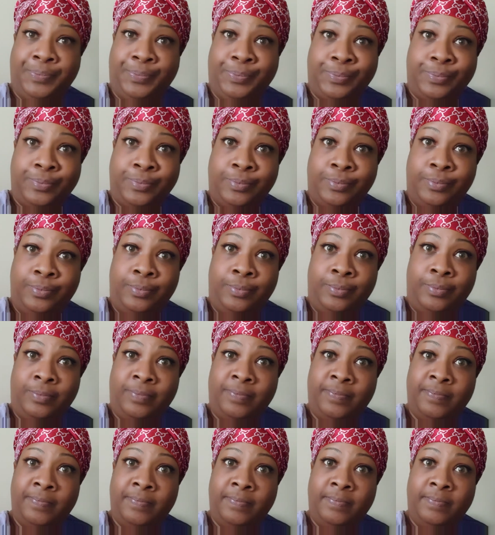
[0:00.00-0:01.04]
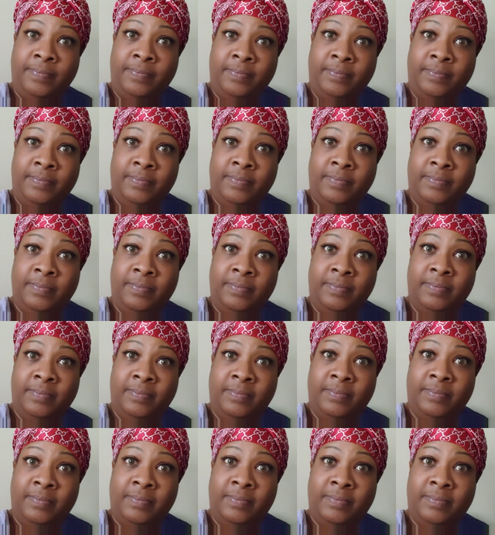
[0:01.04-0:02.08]

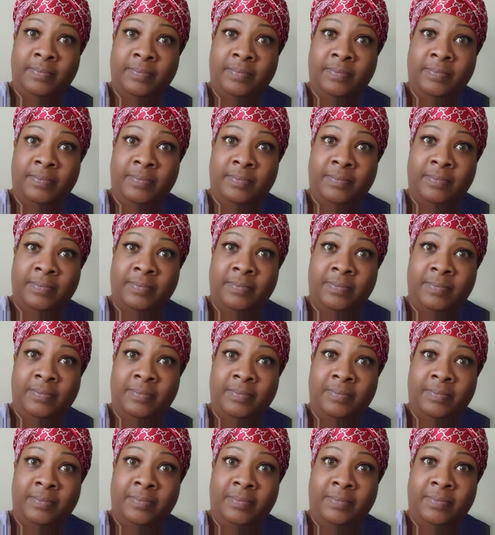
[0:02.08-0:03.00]
Nobody speaks.